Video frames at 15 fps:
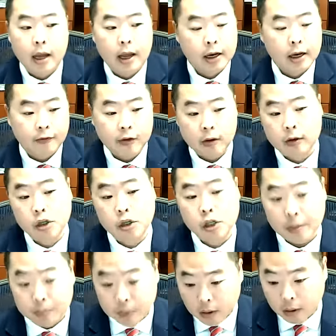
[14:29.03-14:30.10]
And if you're in a
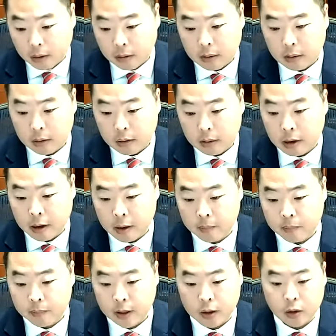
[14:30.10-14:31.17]
shipyard,
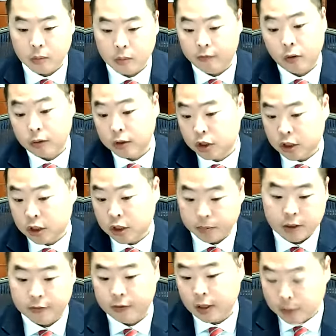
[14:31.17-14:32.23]
before the ship
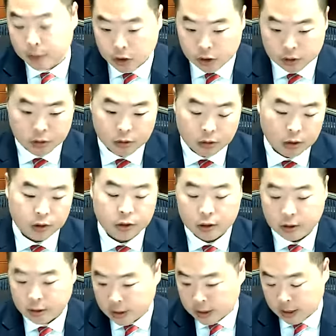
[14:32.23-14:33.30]
is even commissioned or
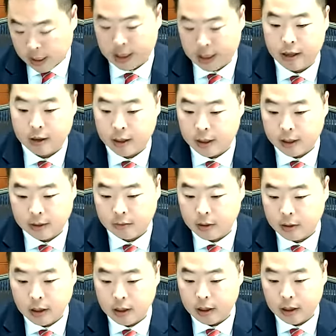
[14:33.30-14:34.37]
turned into anything,
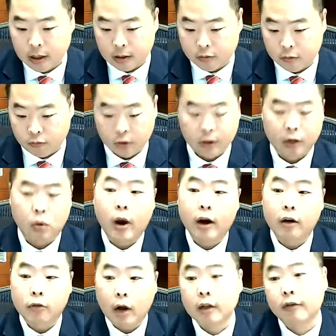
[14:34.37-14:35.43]
it's really quite
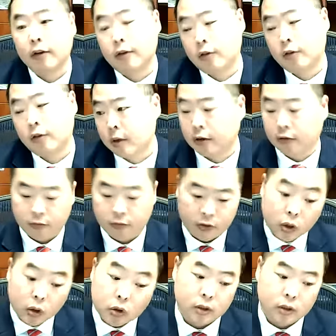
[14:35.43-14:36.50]
irrelevant to you, but it's
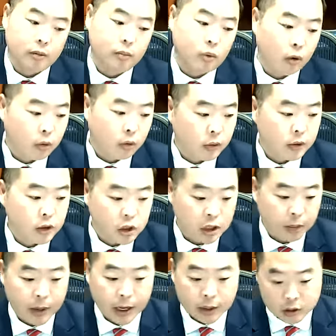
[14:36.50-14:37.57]
hugely important when the
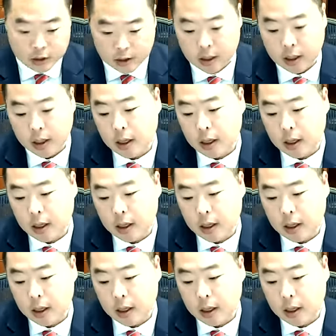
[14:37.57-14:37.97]
ship actually